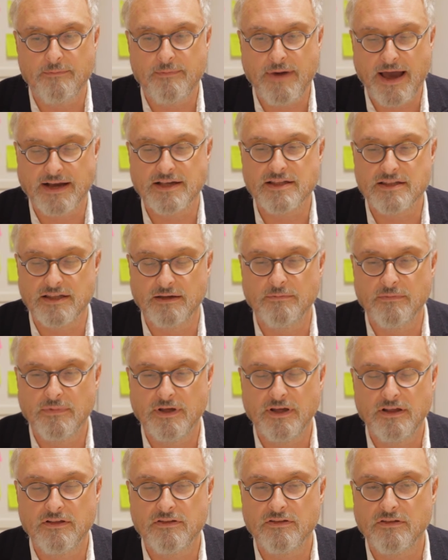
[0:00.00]
maxim
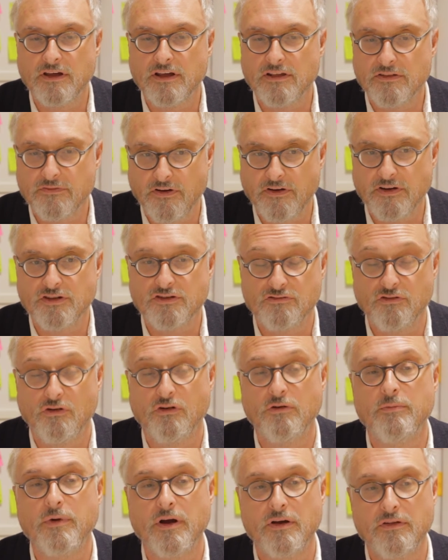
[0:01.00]
is very
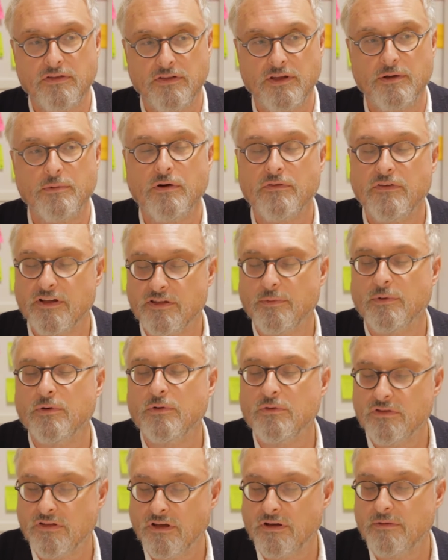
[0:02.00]
strong both in the EYFS but
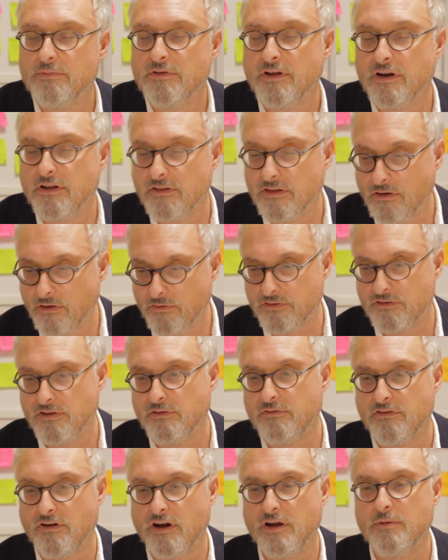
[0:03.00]
also particularly in the Ofsted
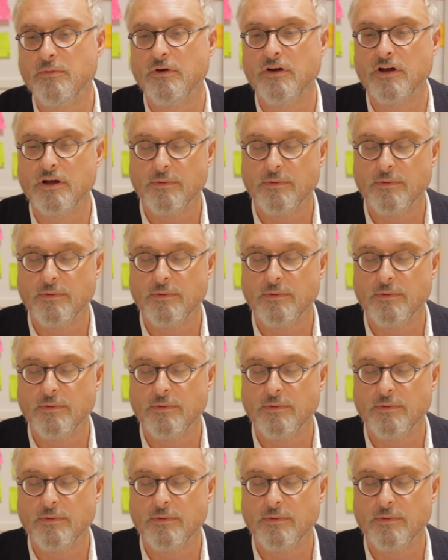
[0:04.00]
framework,